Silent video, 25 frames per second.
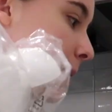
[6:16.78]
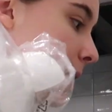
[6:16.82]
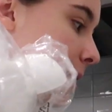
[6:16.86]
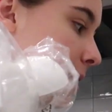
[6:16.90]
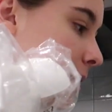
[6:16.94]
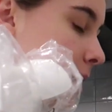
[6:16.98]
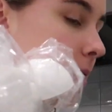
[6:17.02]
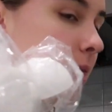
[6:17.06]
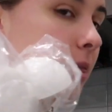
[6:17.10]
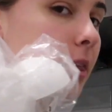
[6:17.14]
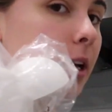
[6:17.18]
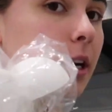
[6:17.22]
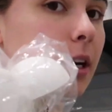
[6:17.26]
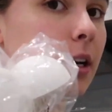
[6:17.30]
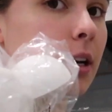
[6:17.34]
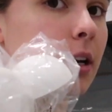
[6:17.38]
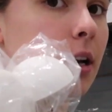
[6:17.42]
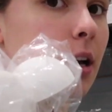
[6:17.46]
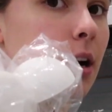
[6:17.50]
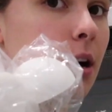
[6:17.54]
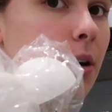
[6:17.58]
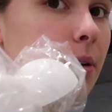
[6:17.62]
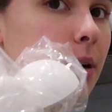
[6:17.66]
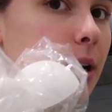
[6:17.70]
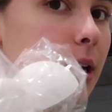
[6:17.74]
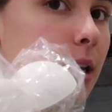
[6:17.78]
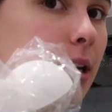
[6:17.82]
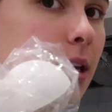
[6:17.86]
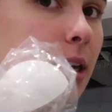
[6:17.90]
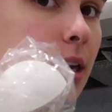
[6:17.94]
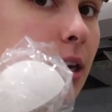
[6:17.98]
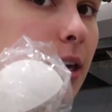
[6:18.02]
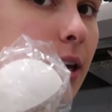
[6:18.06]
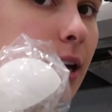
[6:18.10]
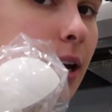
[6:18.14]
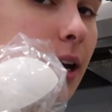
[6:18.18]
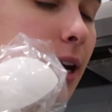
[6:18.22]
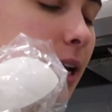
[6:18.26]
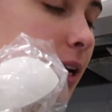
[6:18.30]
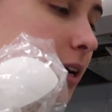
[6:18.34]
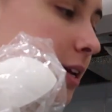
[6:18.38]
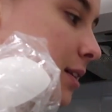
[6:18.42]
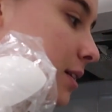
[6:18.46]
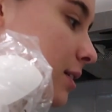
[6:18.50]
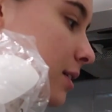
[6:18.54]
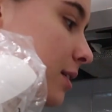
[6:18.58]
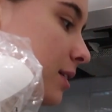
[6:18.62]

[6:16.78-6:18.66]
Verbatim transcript: And then they're gonna go in here. And